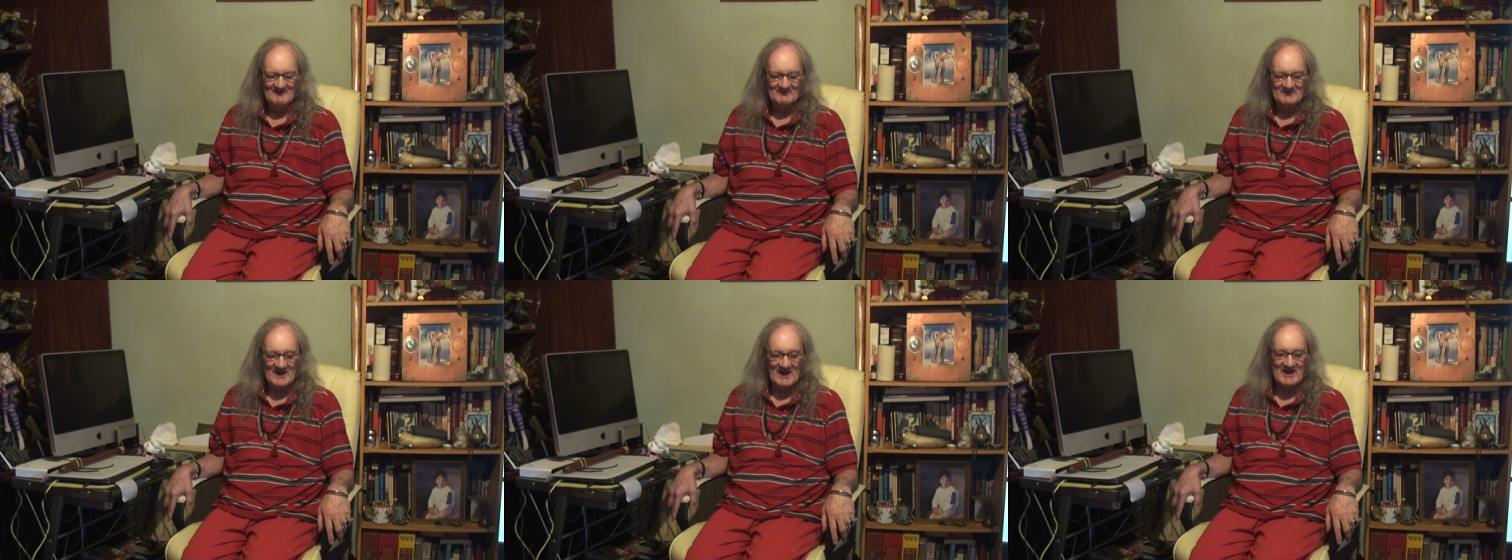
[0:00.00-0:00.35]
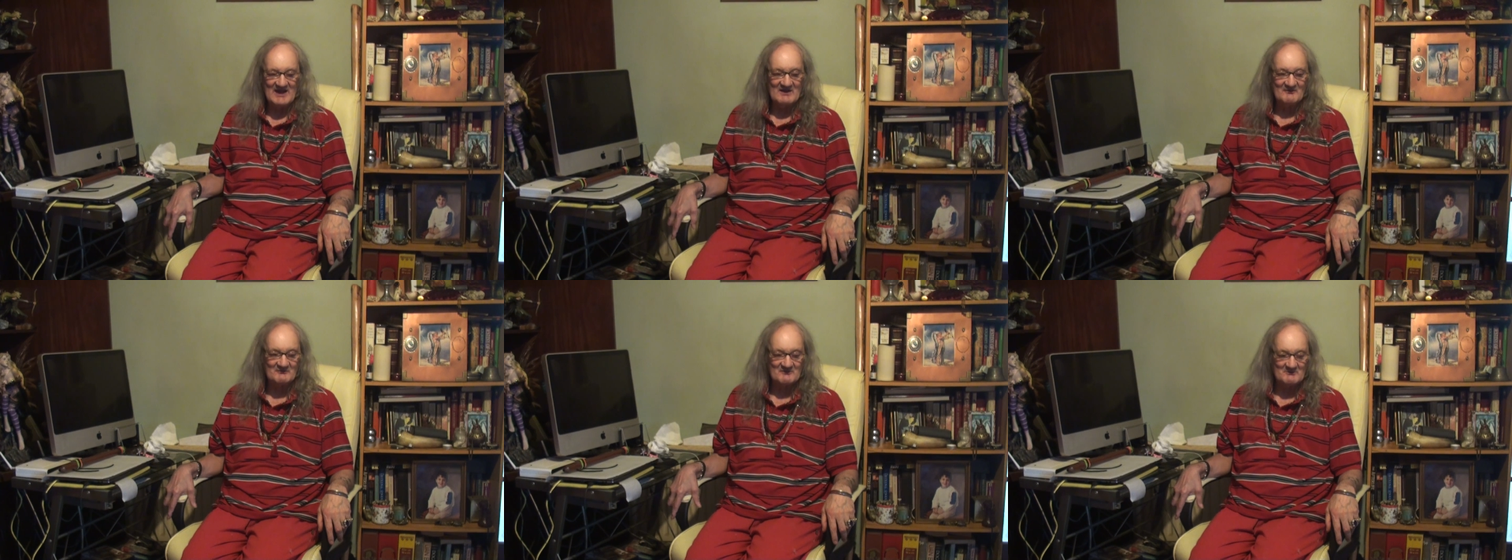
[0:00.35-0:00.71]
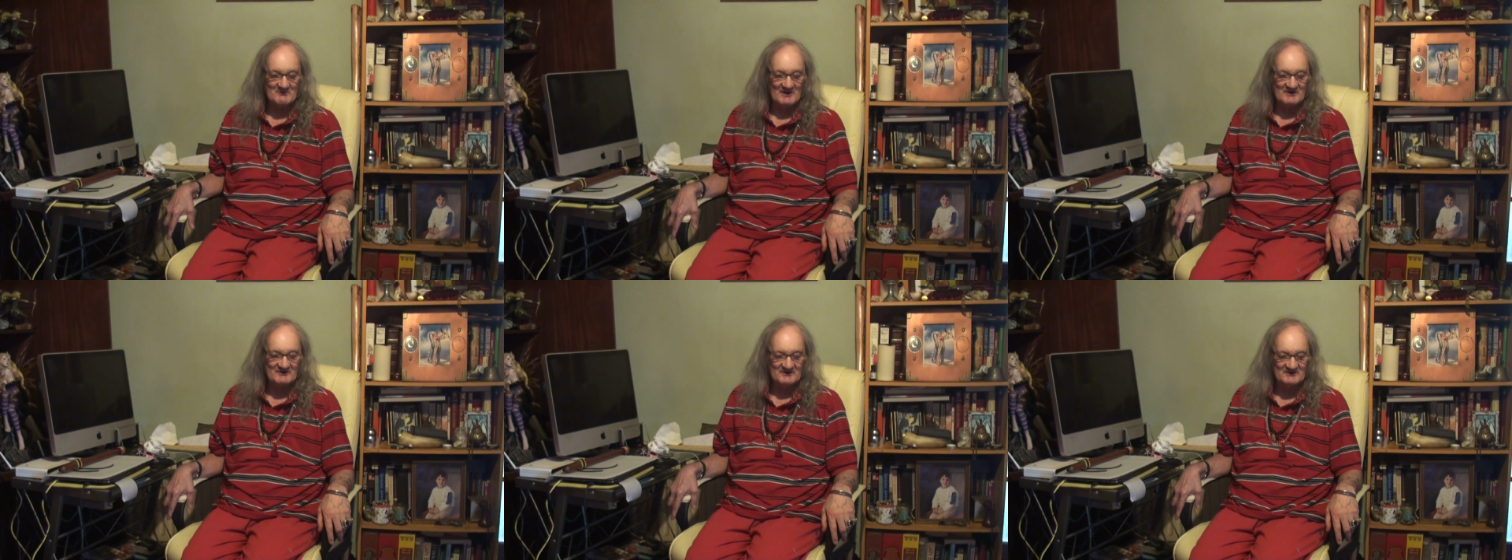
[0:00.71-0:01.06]
I have
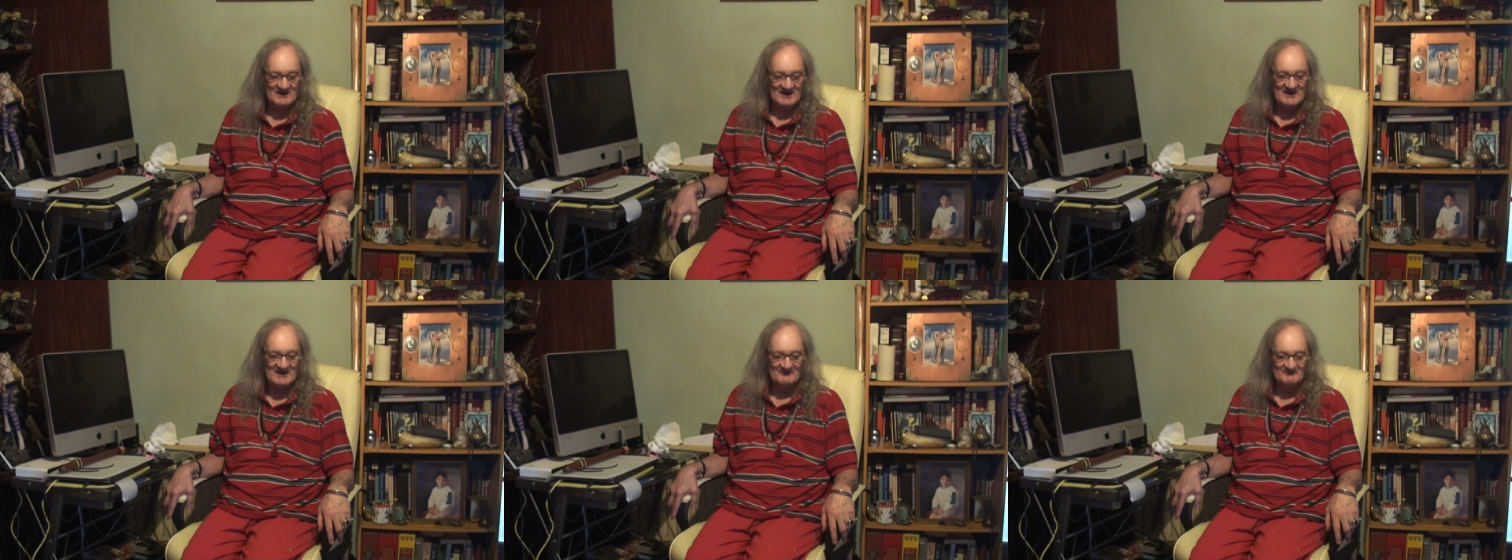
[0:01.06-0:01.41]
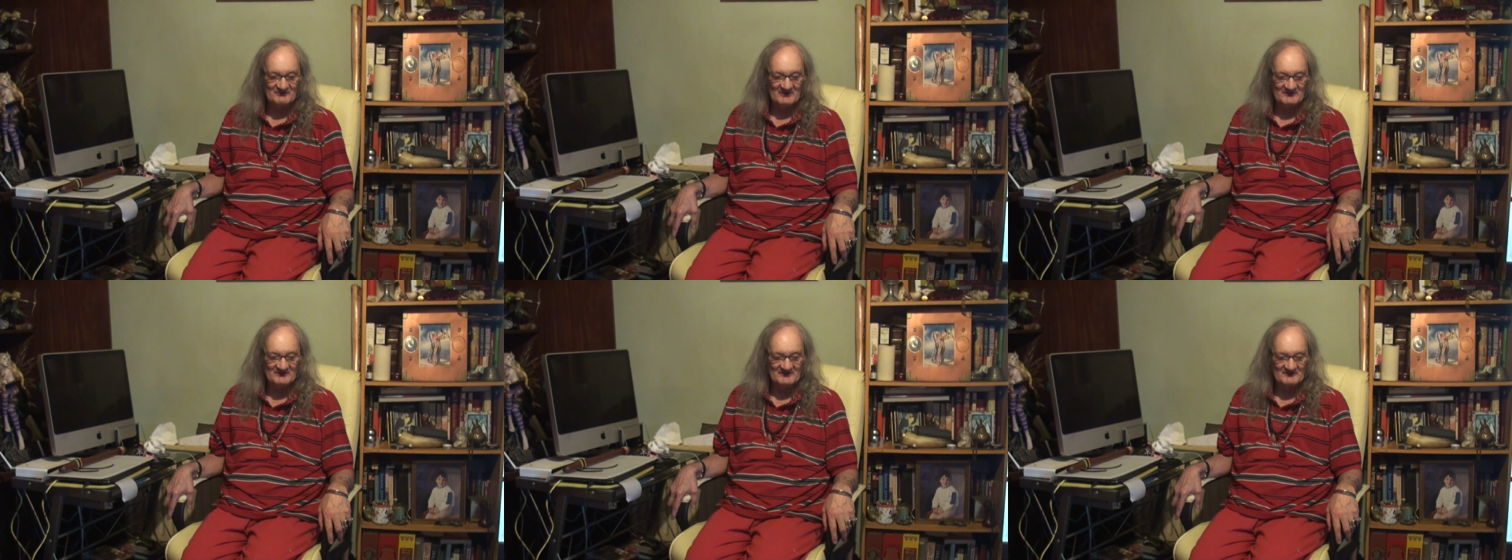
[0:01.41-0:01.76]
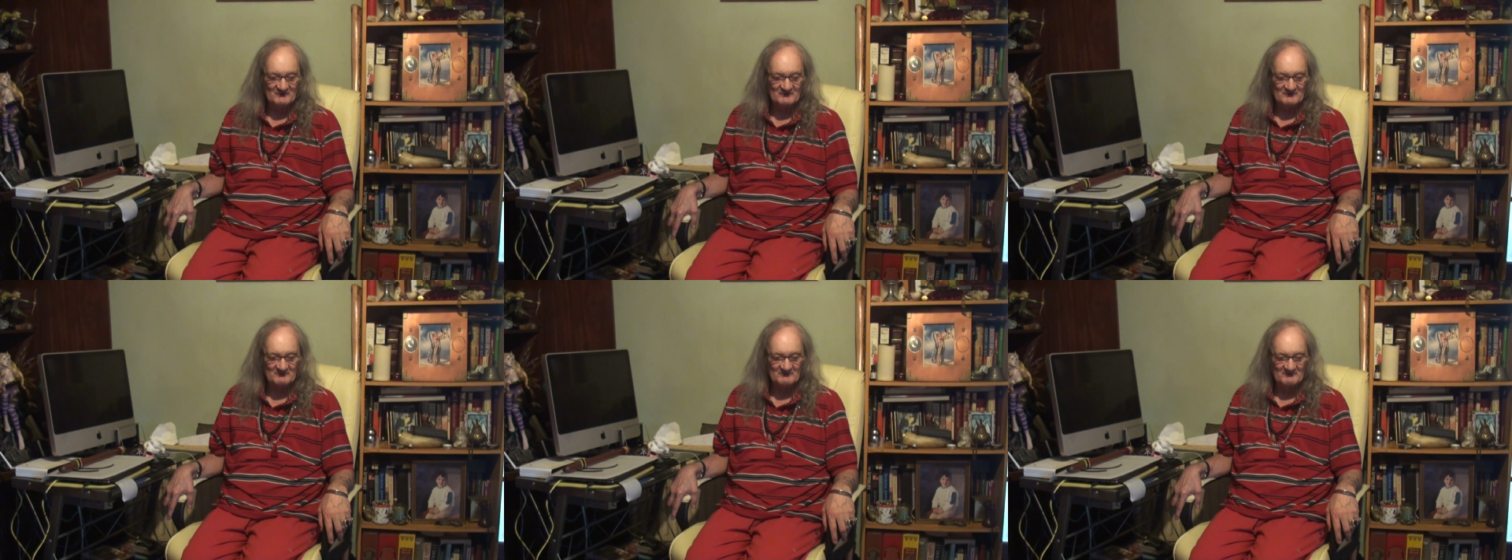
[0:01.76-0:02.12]
reminded I have done this
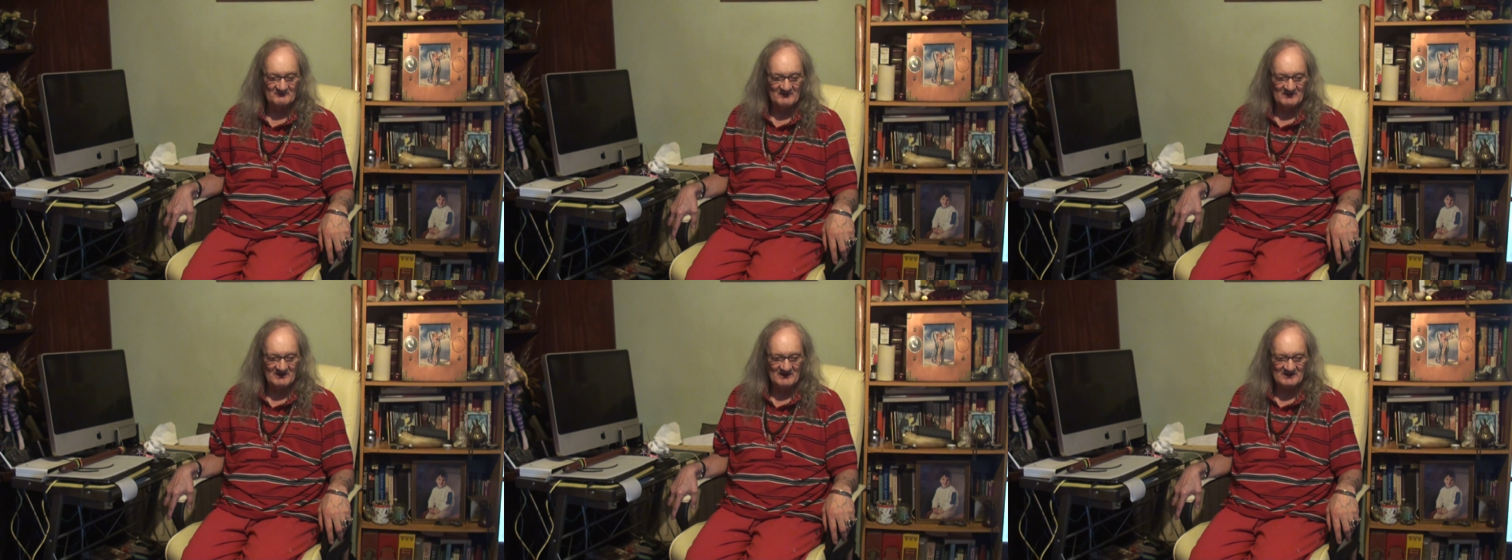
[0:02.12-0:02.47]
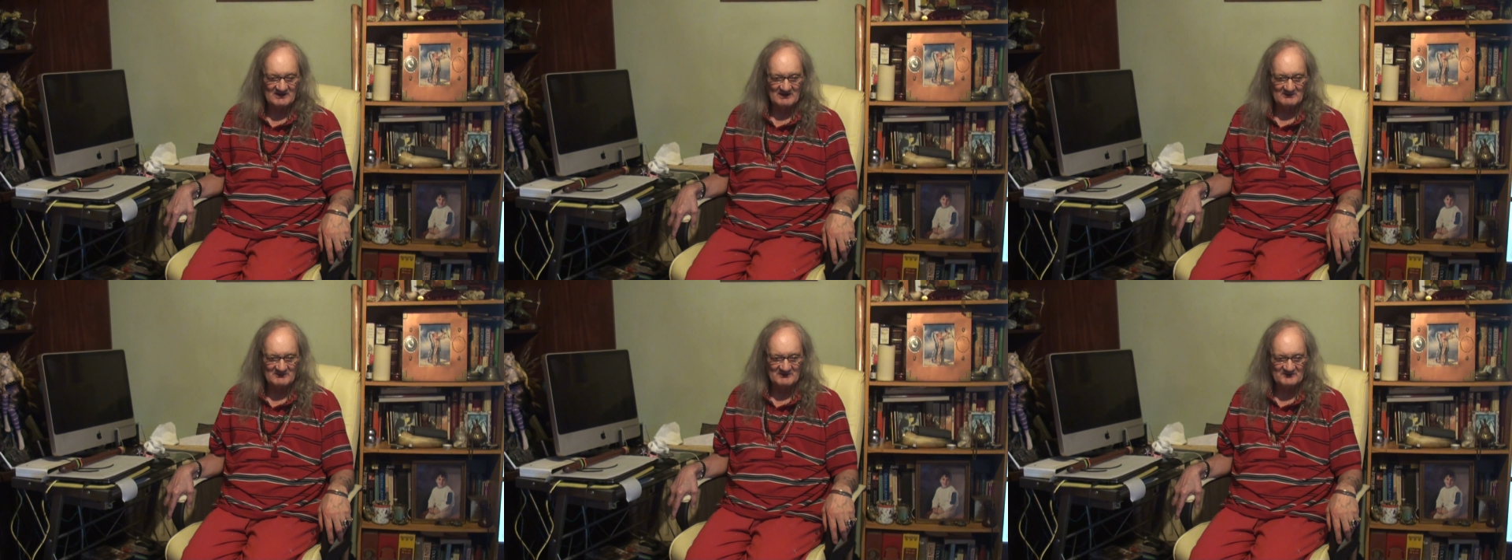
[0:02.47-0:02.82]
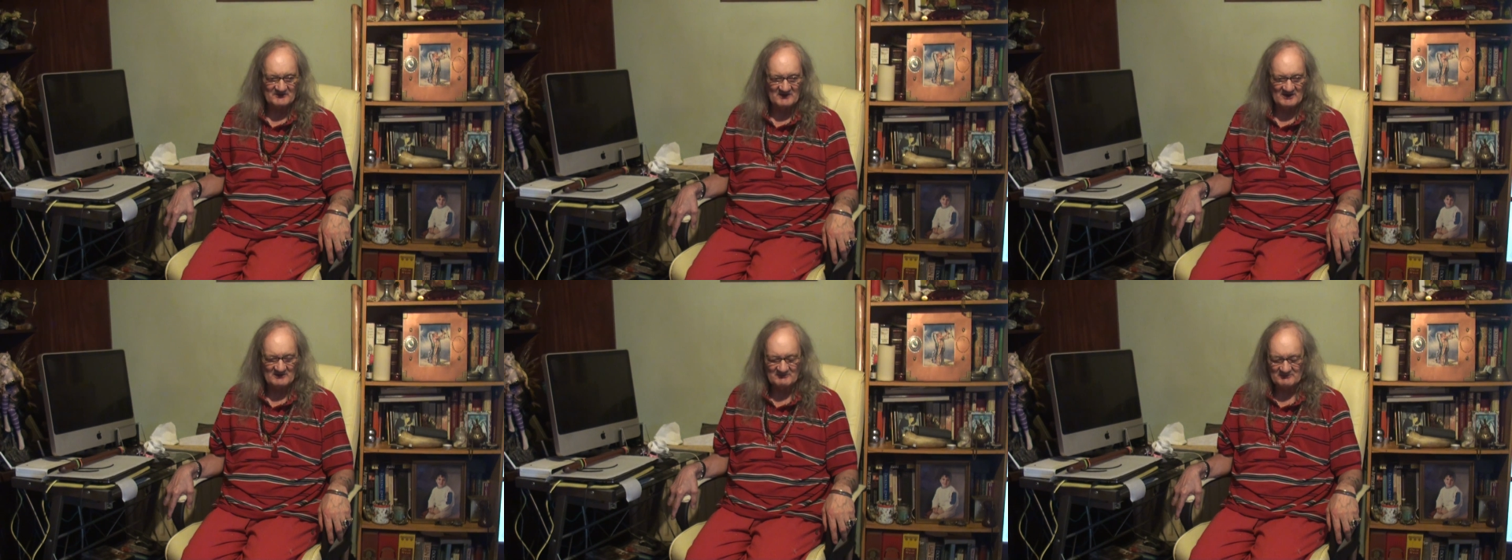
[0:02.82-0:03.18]
a couple of
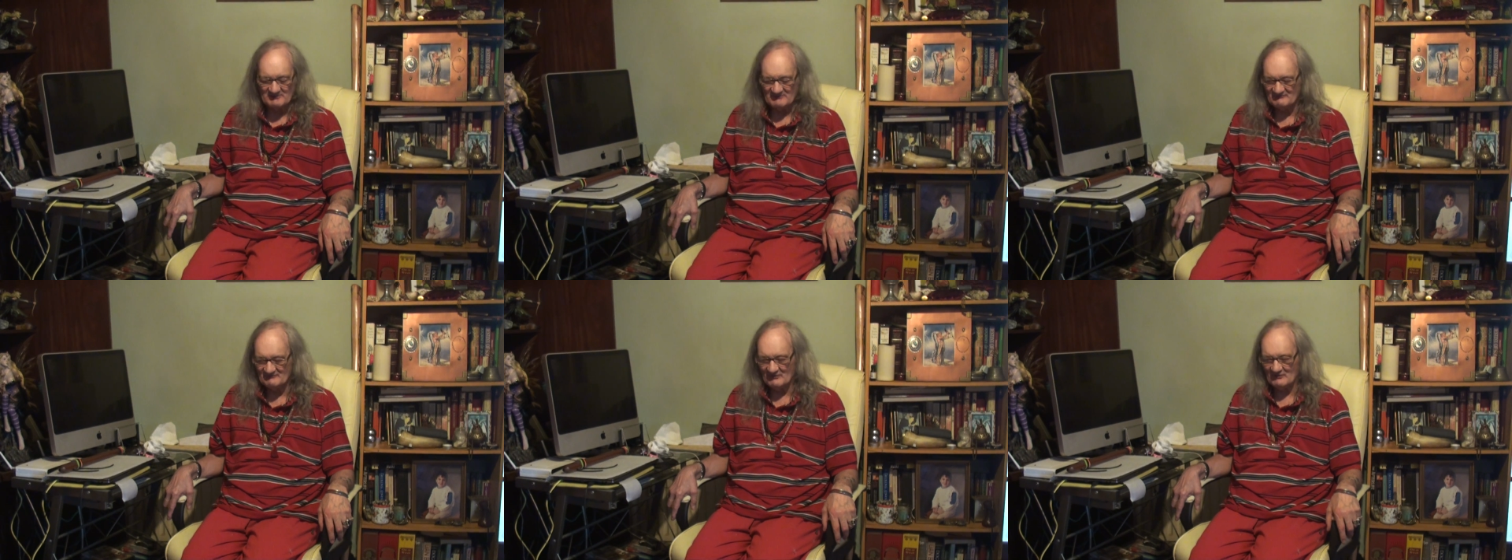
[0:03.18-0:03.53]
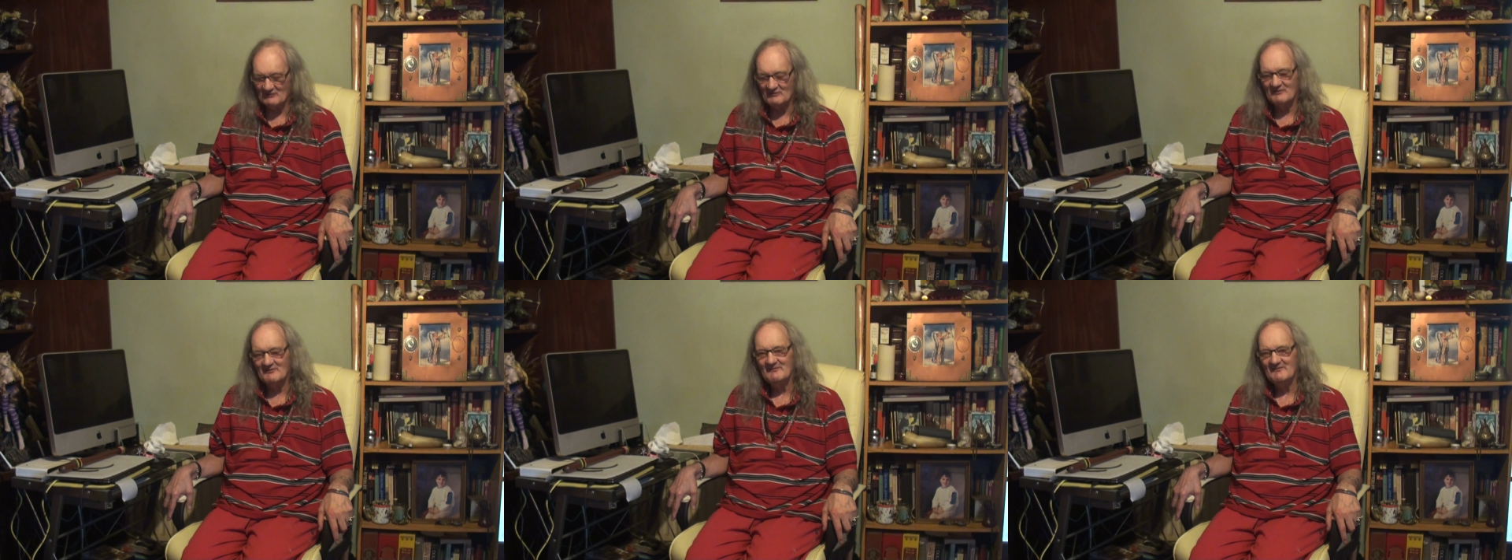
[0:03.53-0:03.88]
times before.